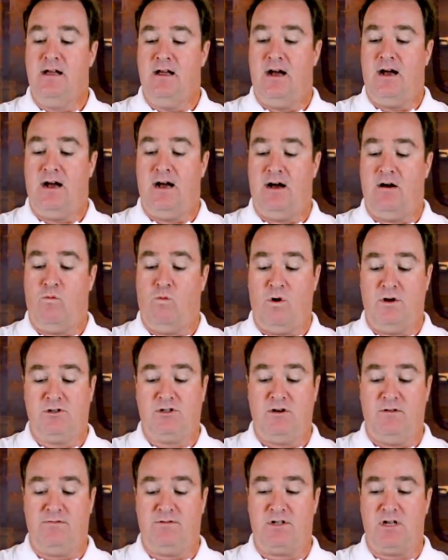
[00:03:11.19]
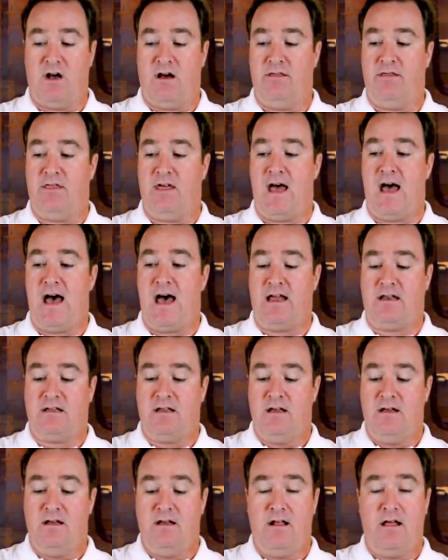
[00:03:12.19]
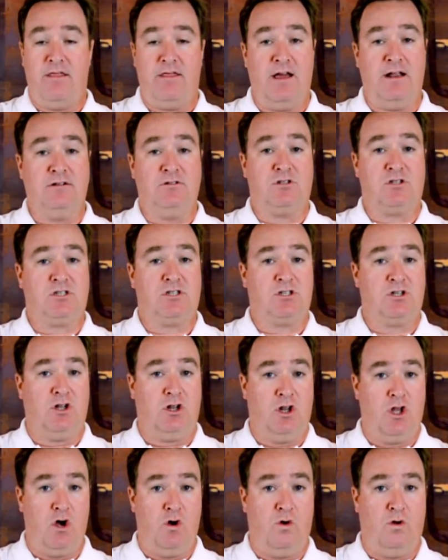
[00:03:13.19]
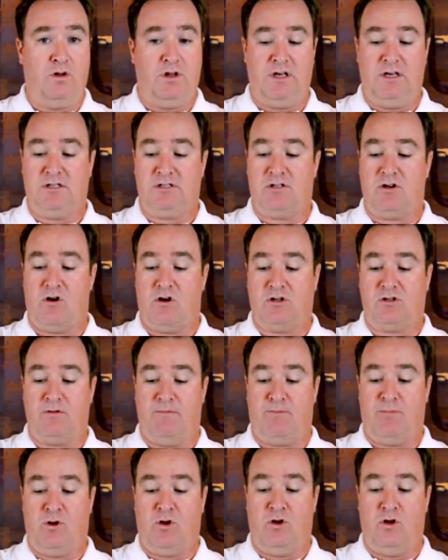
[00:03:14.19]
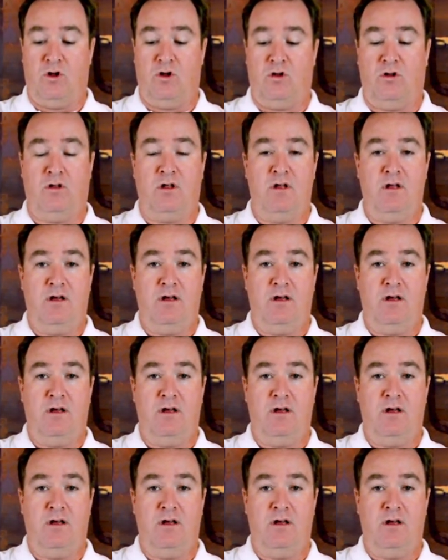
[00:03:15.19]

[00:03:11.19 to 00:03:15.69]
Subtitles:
Once you've done that, then slowly start to pull